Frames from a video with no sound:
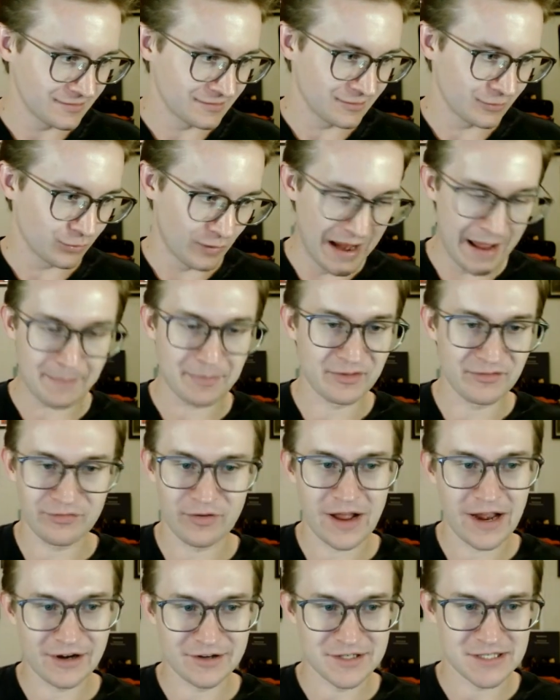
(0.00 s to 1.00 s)
rapid
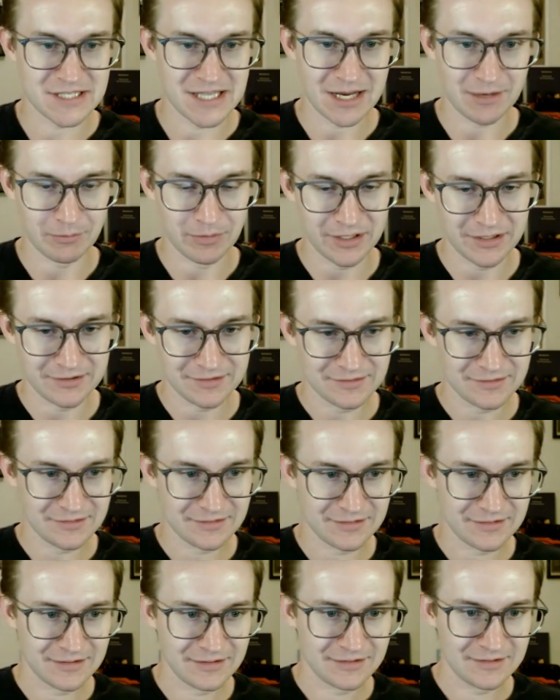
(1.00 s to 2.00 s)
fire segment
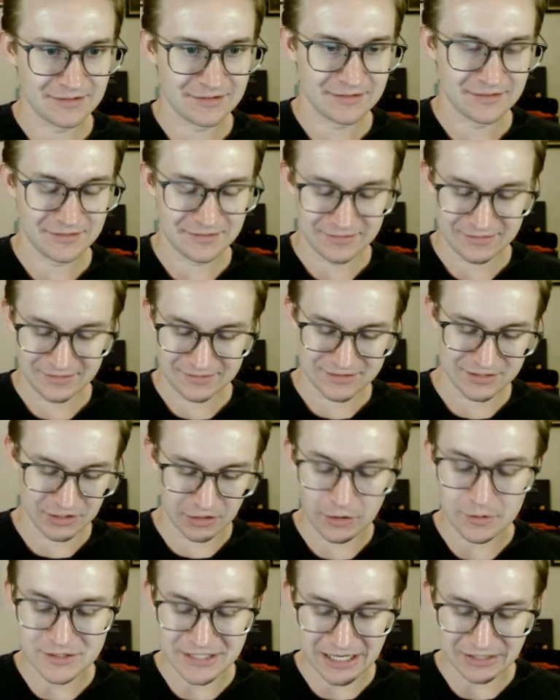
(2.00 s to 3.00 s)
to
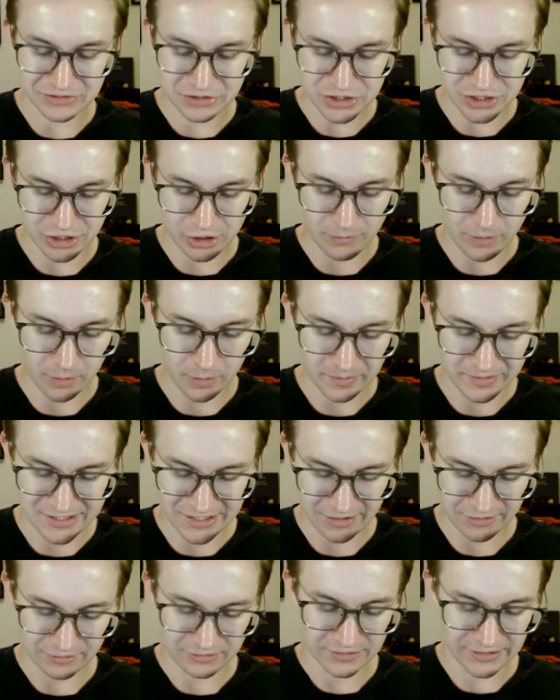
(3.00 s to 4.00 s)
close out the show
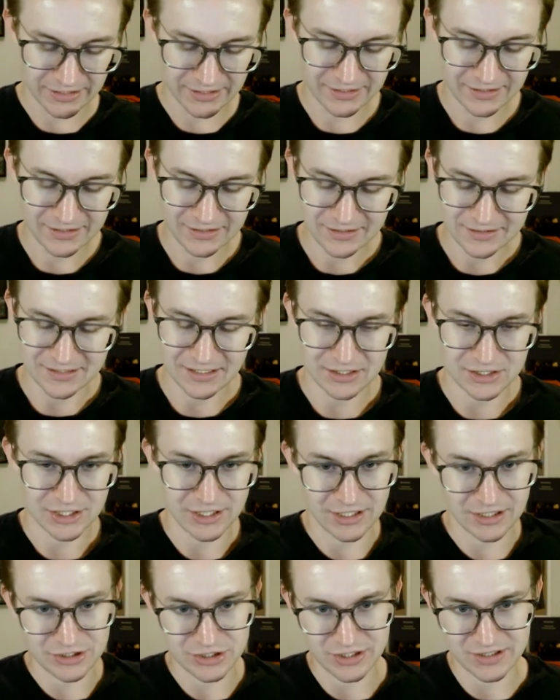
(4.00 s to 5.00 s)
momentarily, touching
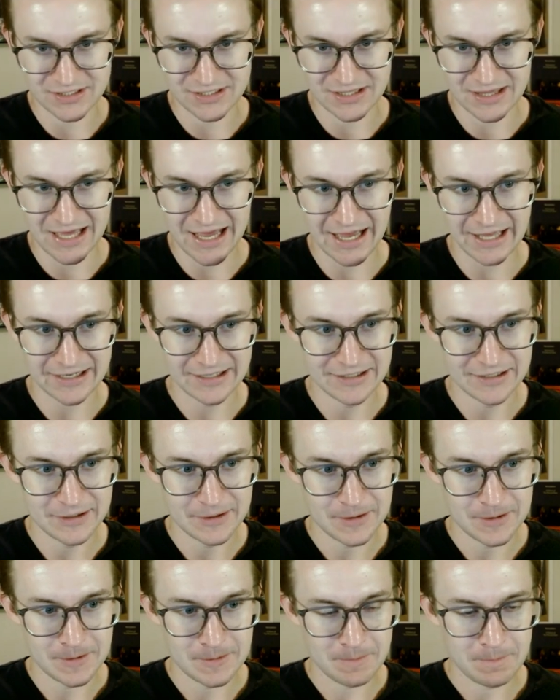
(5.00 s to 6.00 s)
on just that.
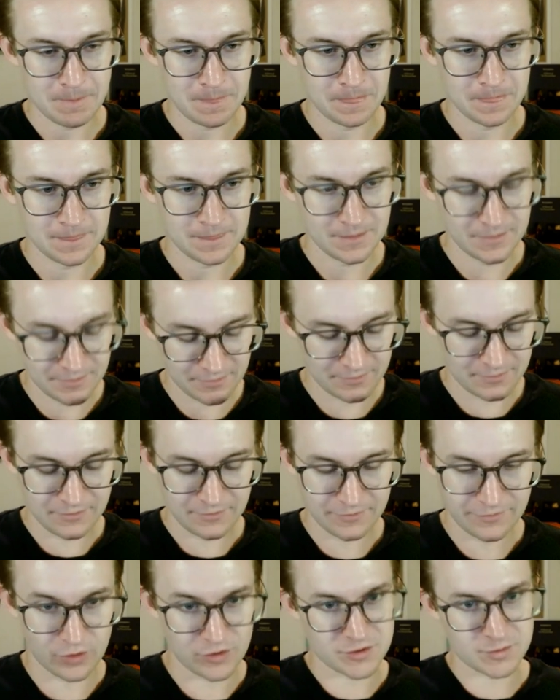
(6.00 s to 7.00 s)

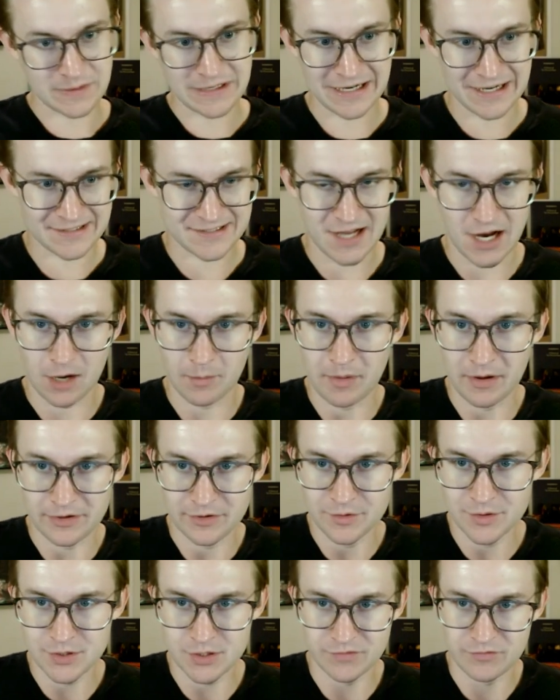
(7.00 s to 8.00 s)
First, we got to talk about
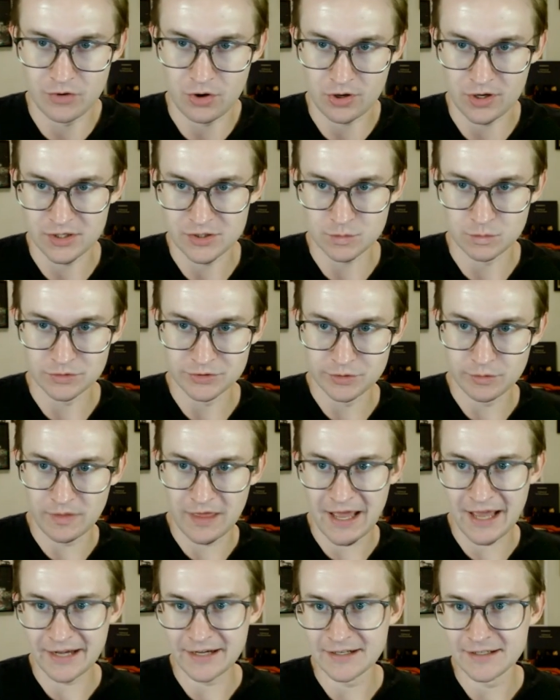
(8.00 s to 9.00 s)
Jusuf Nurkic, and we'll do
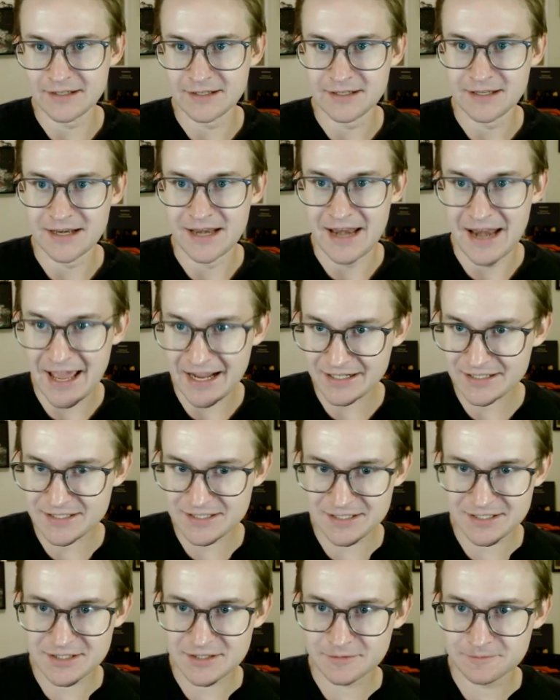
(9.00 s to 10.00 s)
that
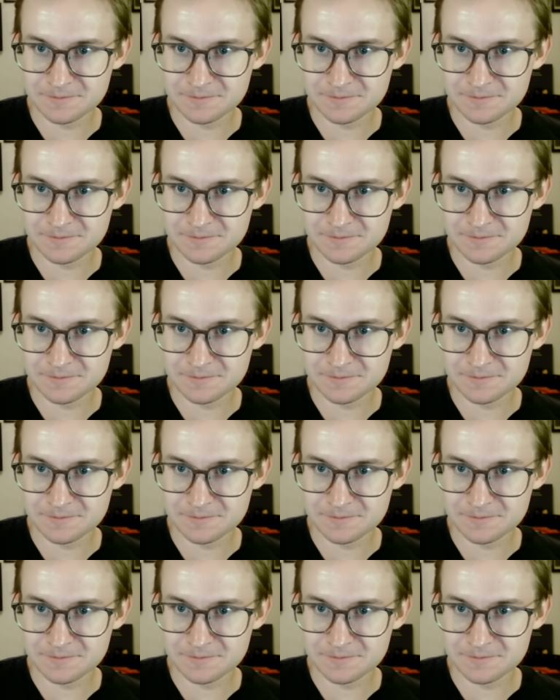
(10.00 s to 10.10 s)
next.